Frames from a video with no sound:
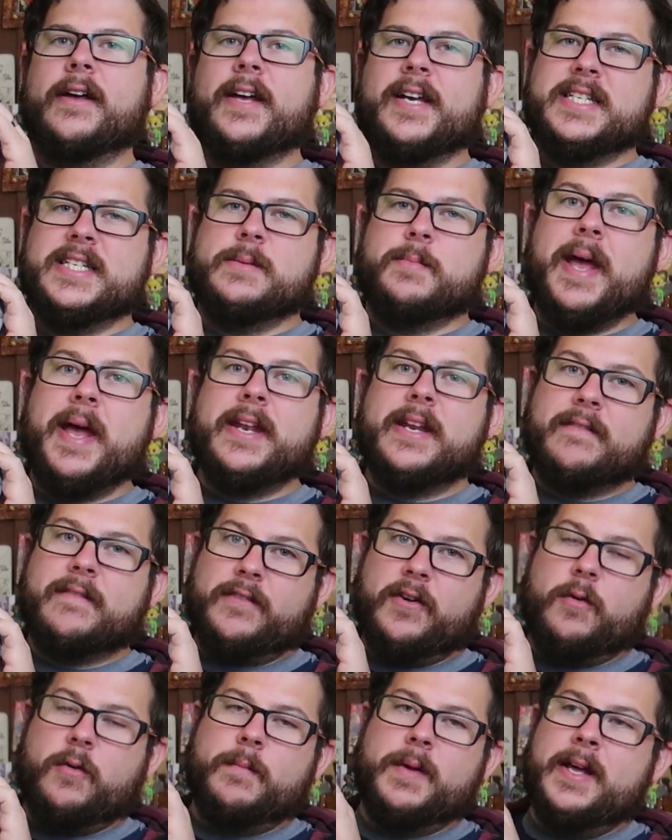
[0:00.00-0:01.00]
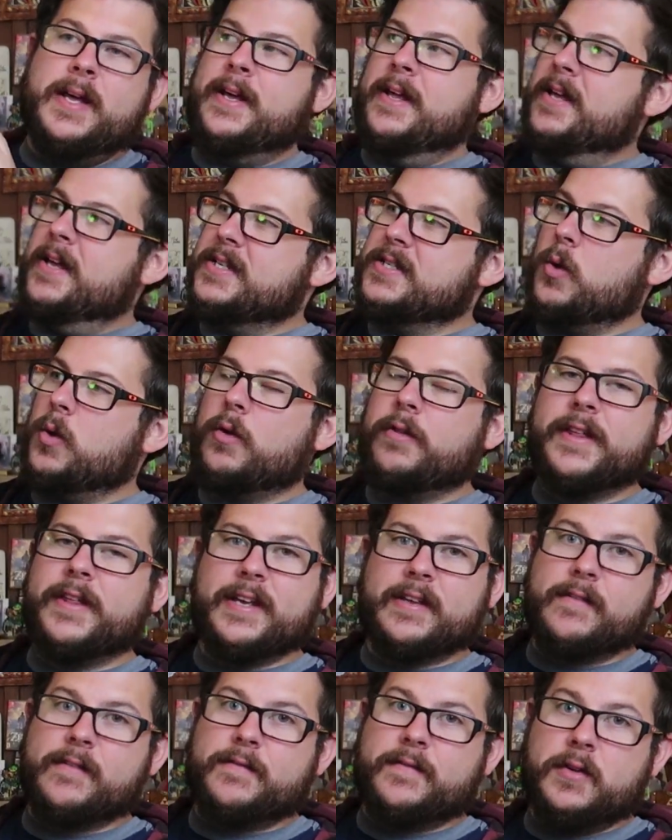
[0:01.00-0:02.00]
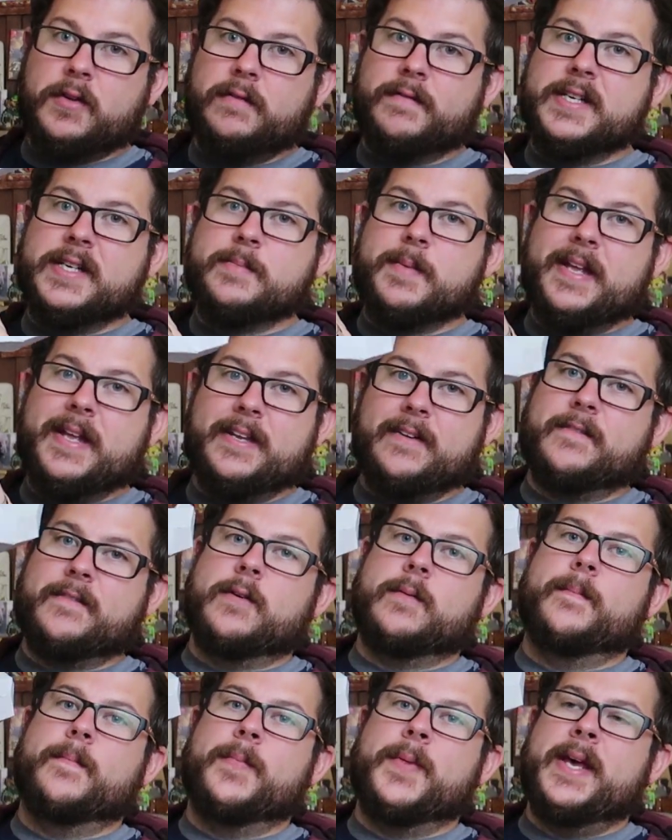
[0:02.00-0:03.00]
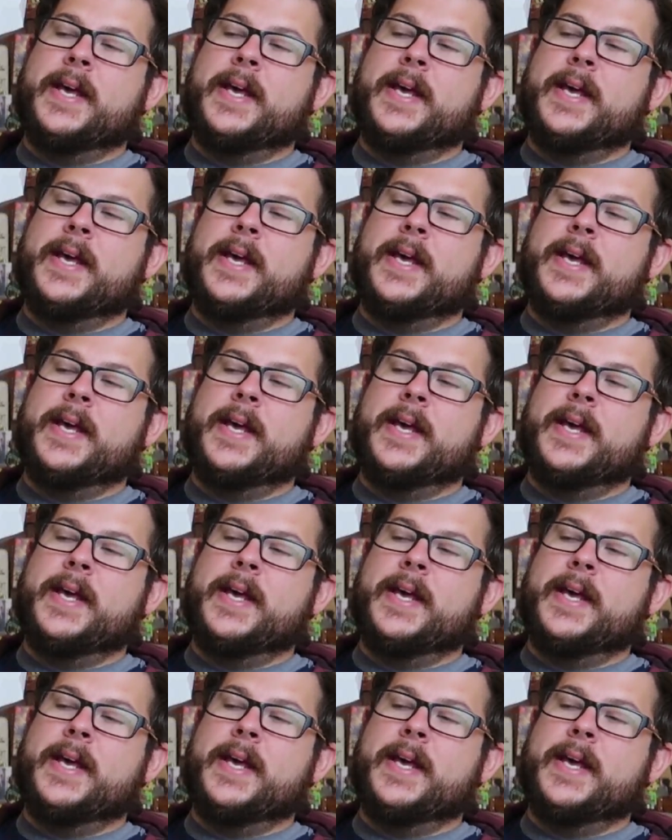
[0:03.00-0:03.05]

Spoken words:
expanding foam. This whole thing is full of expanding foam.